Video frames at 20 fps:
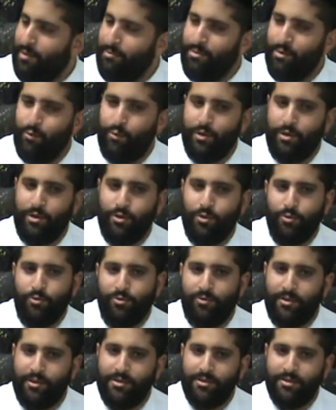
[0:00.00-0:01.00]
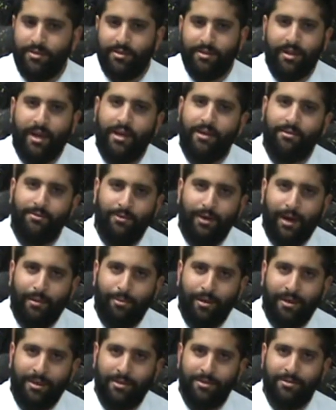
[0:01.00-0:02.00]
But when you feel that the title
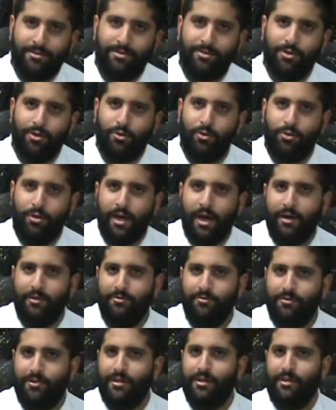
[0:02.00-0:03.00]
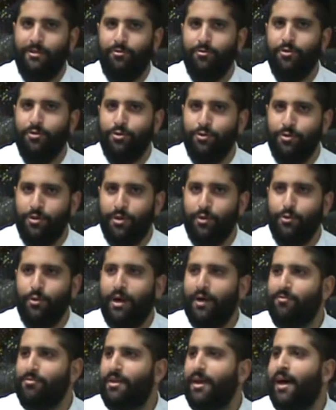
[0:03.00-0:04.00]
rabbi is so not fitting for you that you
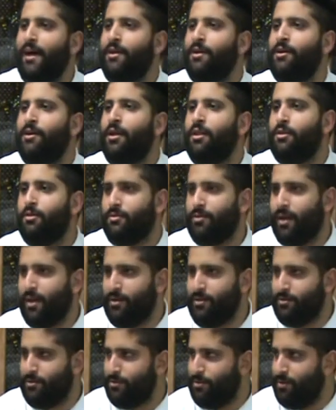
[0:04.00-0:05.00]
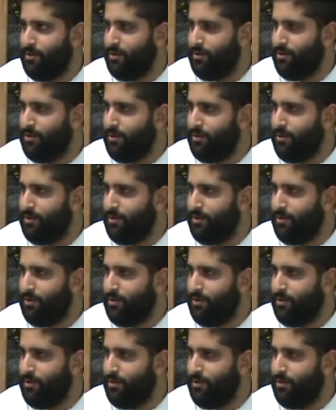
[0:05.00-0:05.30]
have to add another title to it,